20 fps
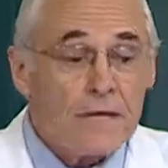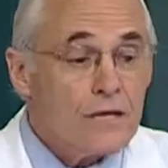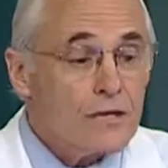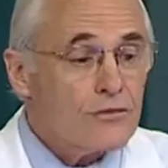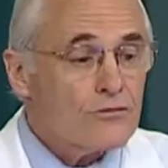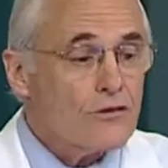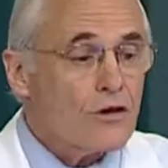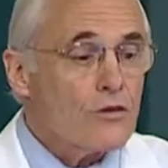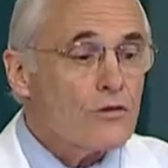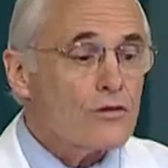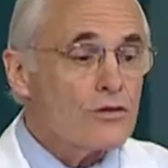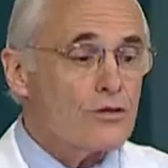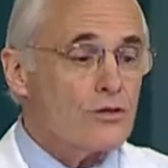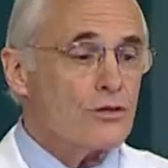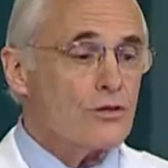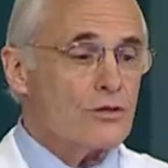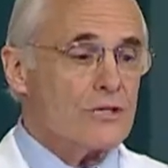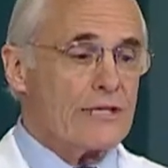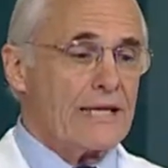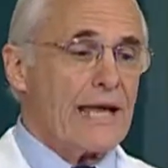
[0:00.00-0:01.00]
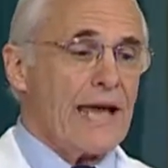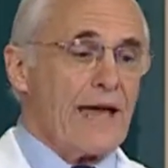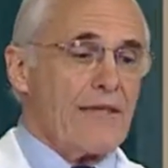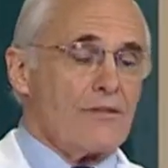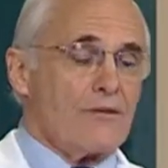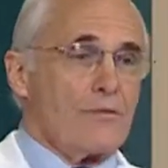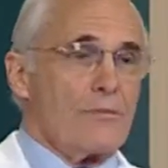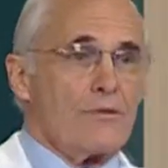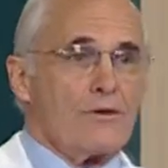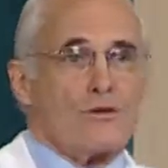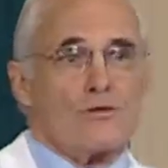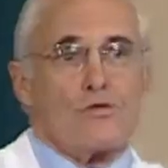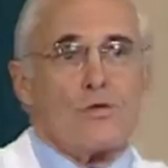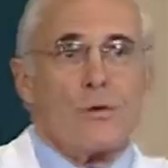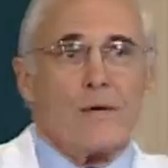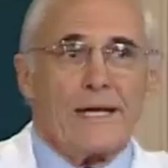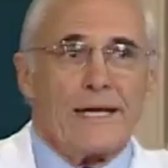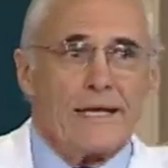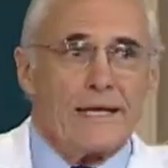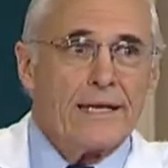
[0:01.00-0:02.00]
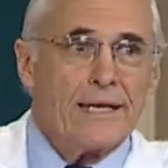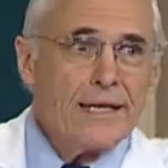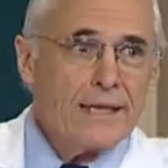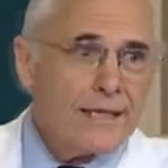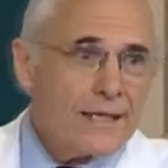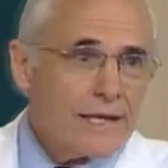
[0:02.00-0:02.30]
So the two together, between